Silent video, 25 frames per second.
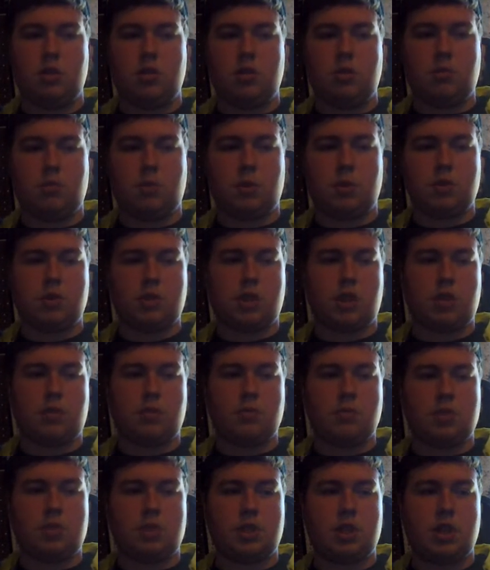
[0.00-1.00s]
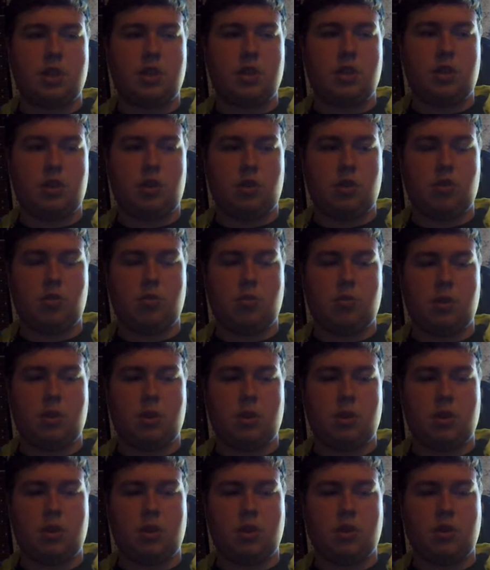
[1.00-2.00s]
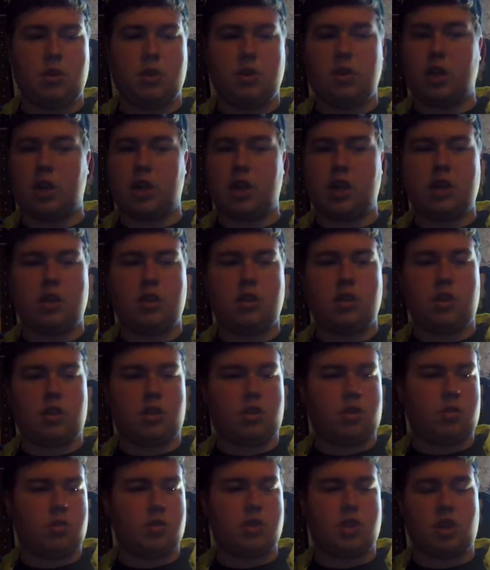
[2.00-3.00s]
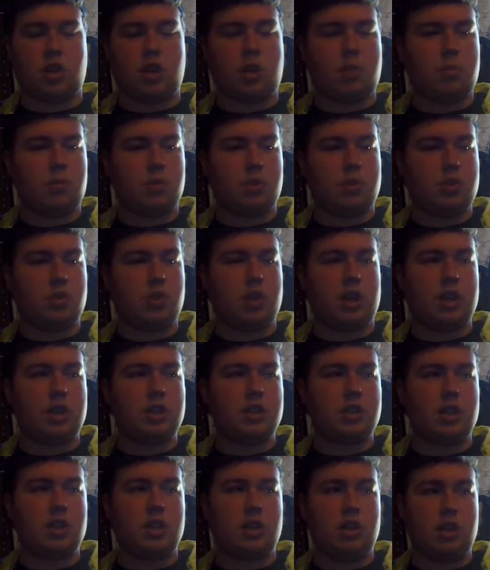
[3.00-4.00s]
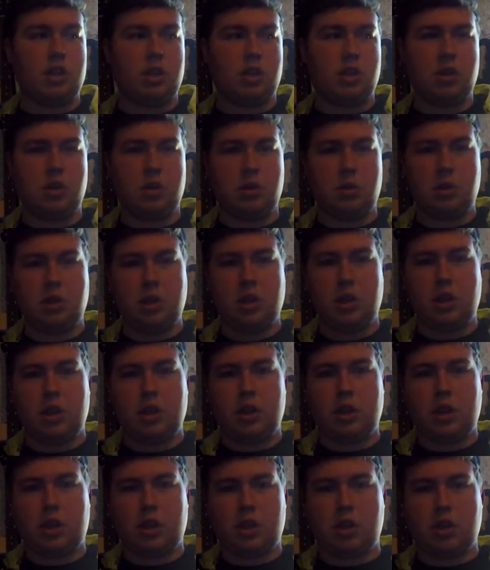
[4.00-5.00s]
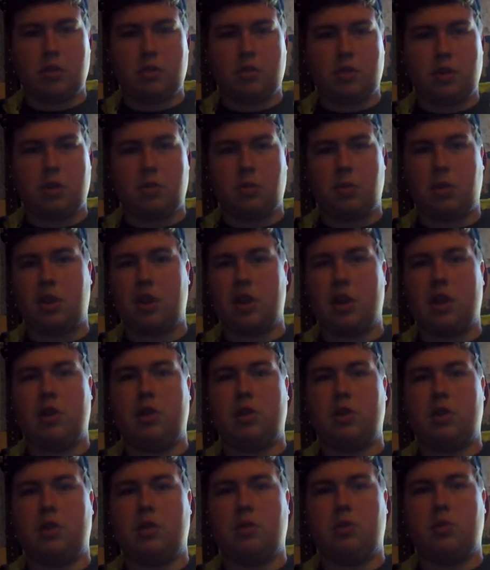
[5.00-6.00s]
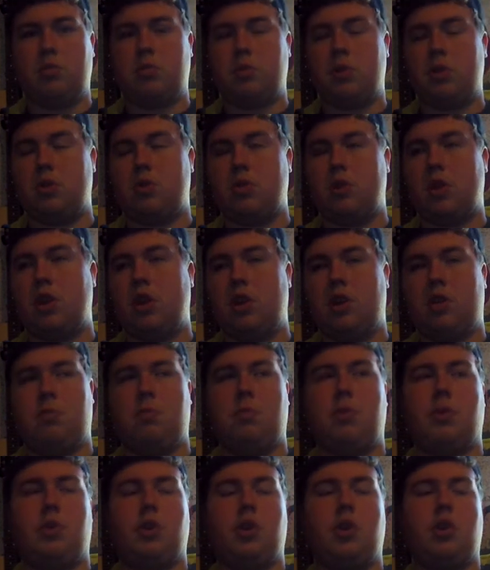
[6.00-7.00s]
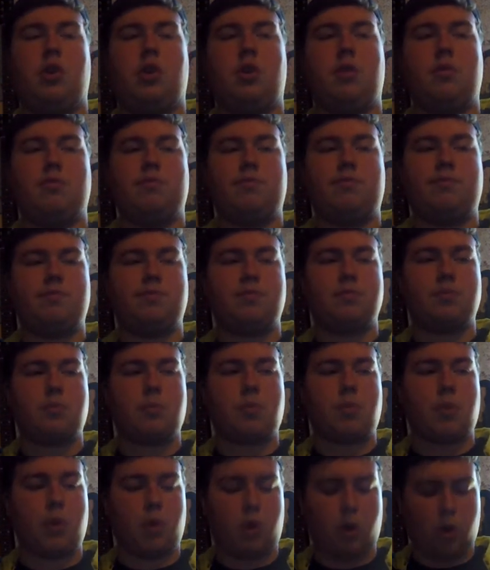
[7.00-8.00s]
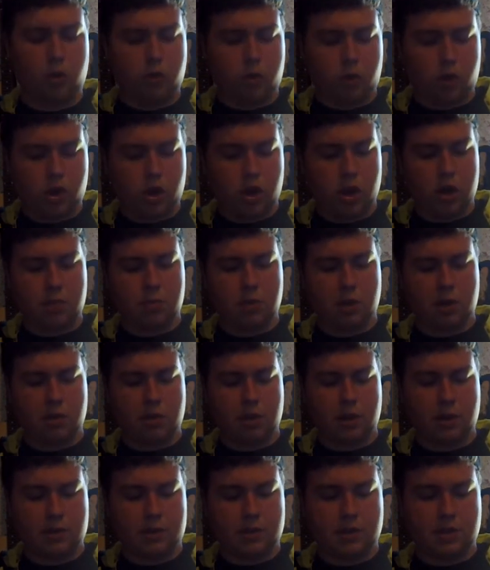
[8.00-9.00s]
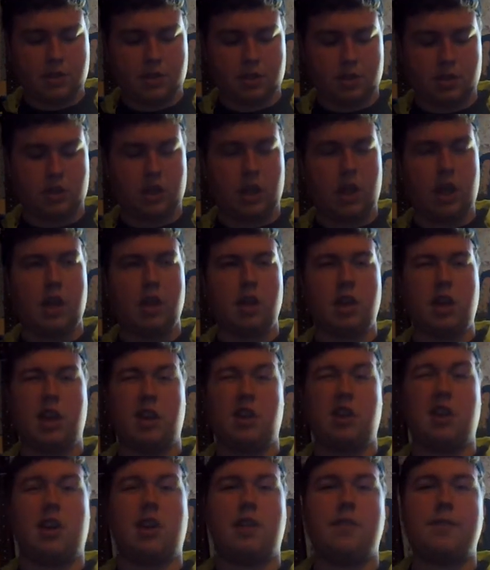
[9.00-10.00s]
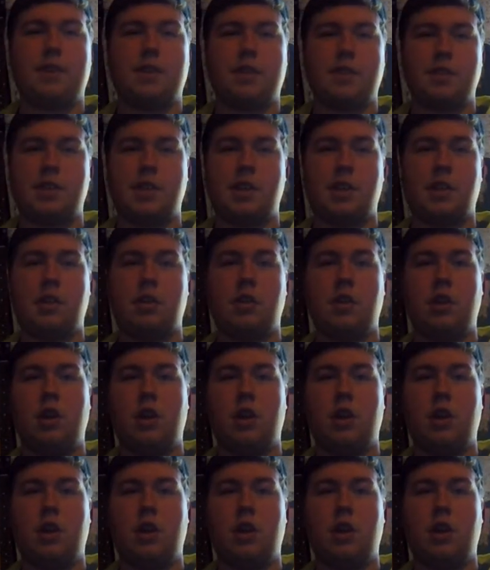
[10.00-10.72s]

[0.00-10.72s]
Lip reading: most albums tend to do, but again, there's a couple of tracks that, they could have done without, and it would have been okay. But overall, I'd probably give this an 8.5 out of 10,